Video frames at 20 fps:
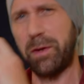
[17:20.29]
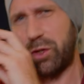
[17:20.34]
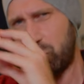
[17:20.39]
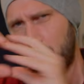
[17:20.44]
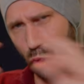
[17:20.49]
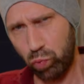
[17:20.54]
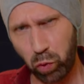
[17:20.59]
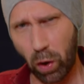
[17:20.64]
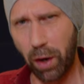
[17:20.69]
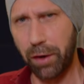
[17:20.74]
into
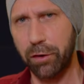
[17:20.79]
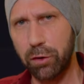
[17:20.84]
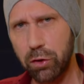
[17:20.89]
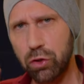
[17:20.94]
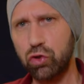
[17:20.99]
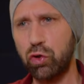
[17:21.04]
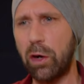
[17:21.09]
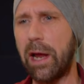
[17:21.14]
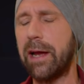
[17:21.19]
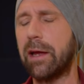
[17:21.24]
one
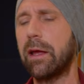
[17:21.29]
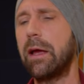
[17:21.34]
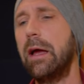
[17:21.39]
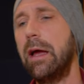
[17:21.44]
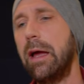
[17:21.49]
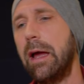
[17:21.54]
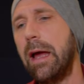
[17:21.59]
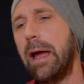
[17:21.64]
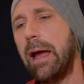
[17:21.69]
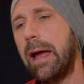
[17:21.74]
track.
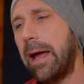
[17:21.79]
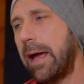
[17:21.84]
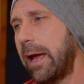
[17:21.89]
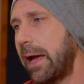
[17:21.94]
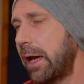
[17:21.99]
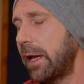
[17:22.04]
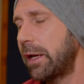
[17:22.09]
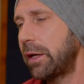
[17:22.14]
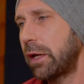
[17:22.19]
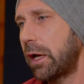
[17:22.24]

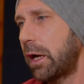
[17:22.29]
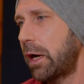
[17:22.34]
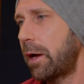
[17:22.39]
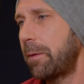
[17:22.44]
And